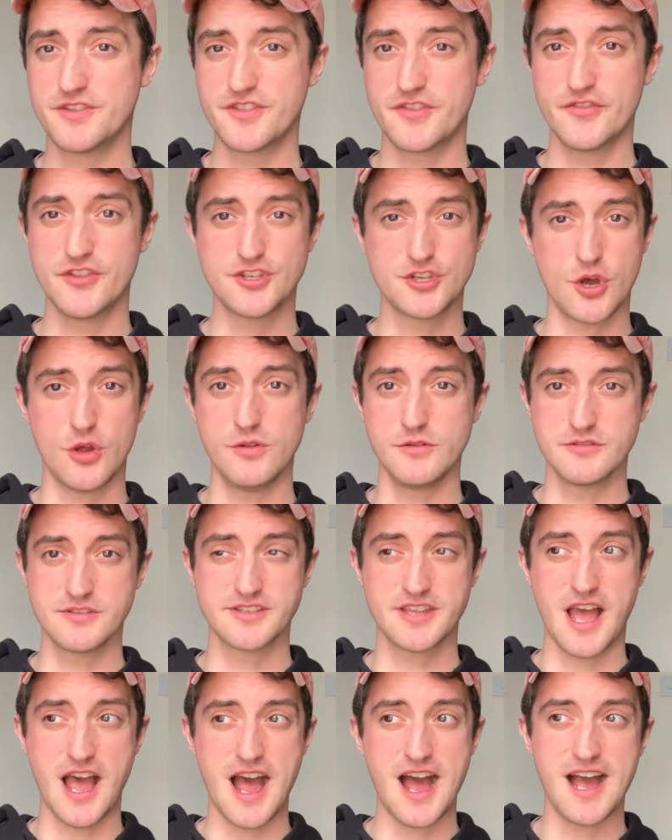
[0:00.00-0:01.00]
the dolls
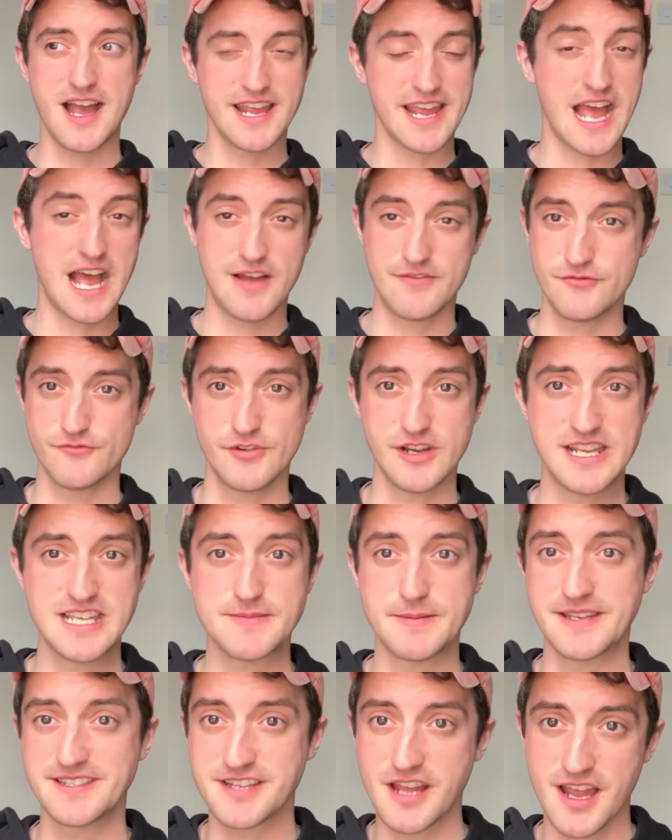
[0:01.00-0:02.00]
that I haven't really
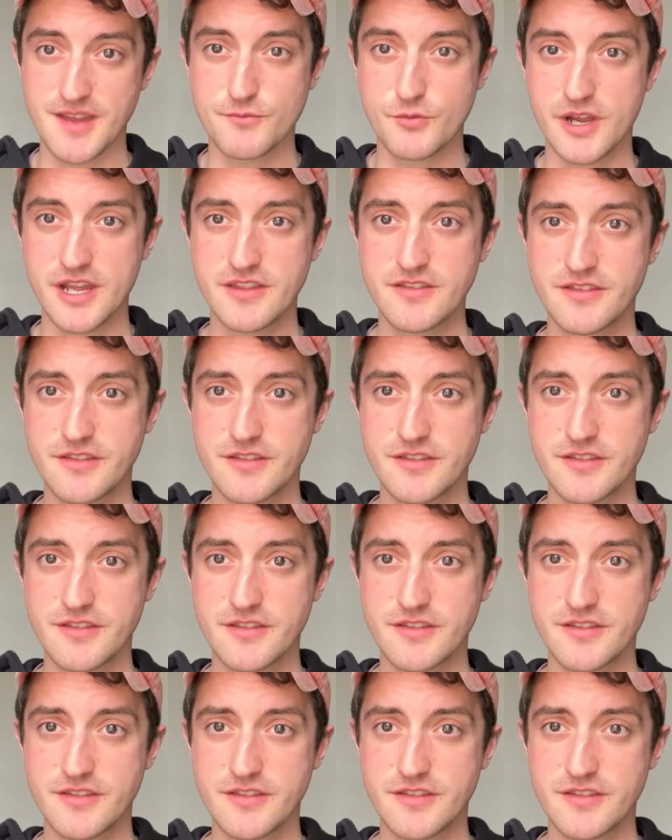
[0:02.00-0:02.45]
spent time with.